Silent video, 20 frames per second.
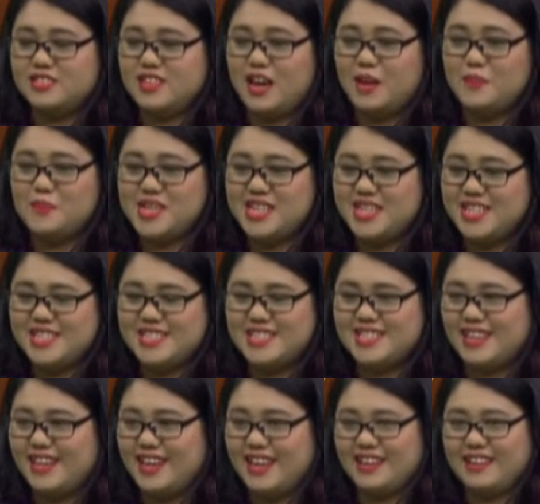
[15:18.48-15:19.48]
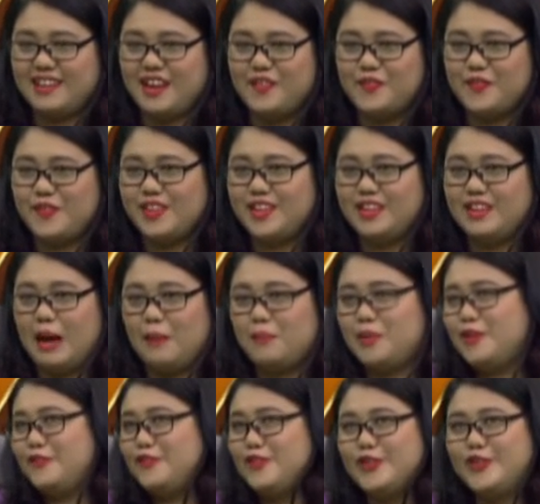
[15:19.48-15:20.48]
I mean, it's like if
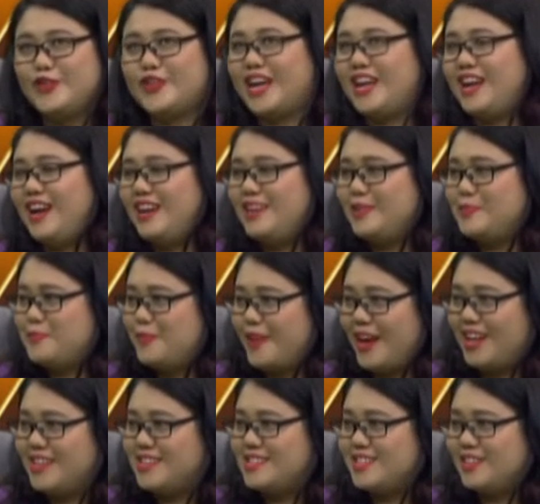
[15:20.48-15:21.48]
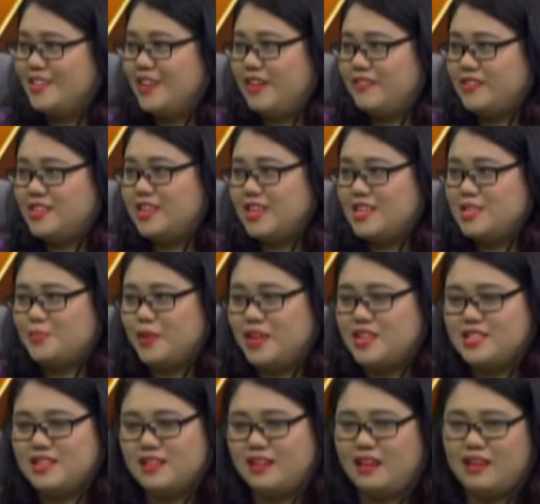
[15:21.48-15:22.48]
you look at other brands, you know, advertised
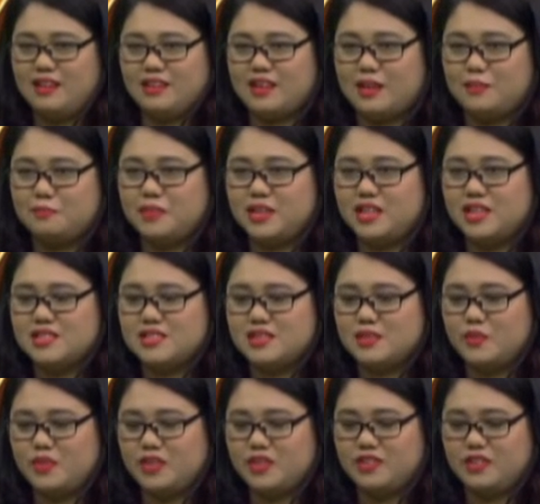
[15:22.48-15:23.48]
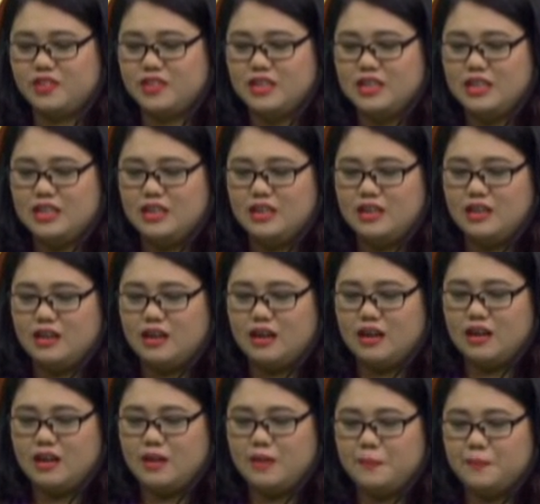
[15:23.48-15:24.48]
brands at other companies and whatnot,
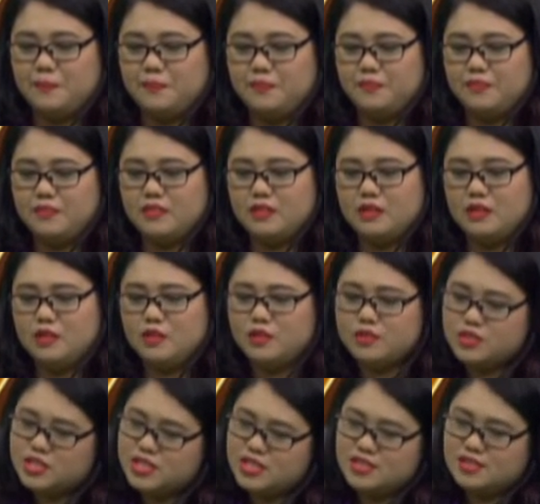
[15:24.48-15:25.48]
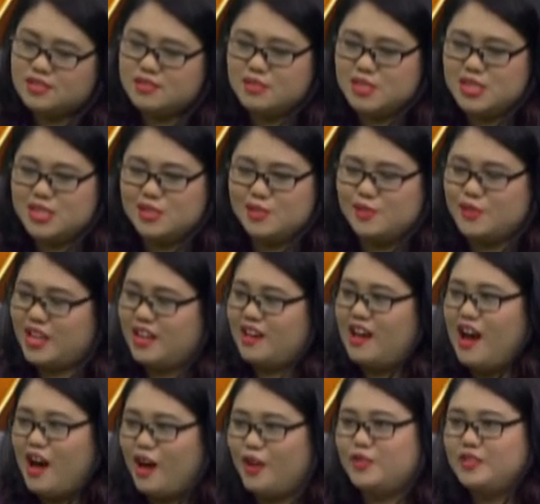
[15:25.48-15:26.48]
look, just look at
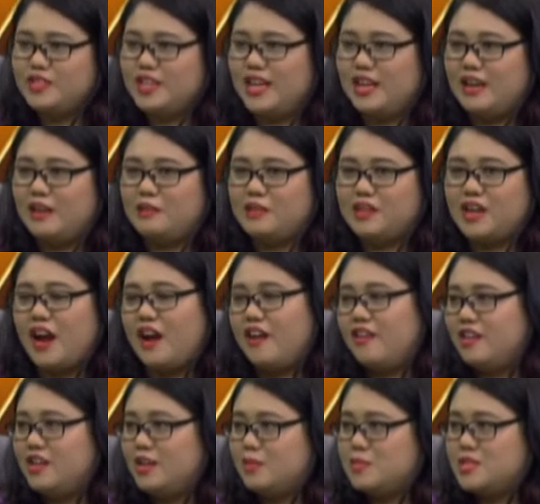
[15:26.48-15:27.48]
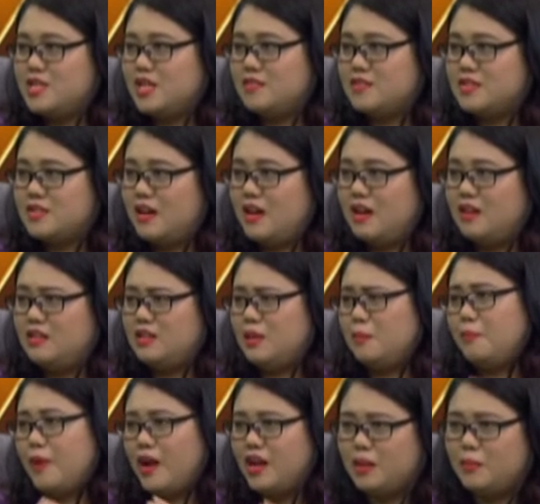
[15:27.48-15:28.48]
how they carry themselves. The
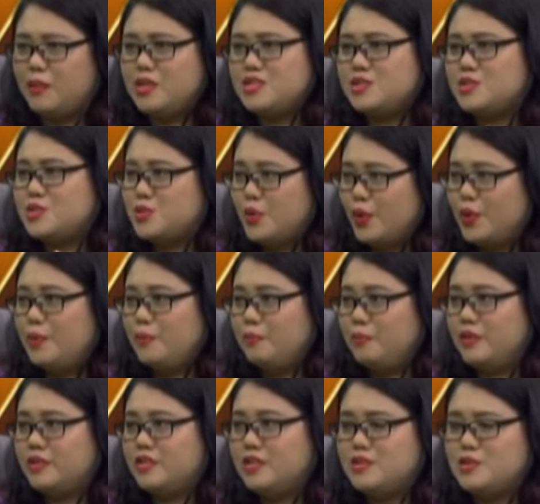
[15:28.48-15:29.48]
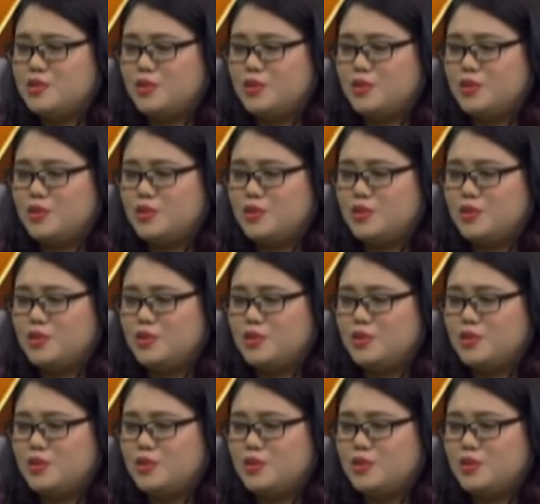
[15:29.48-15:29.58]
brand image is so important.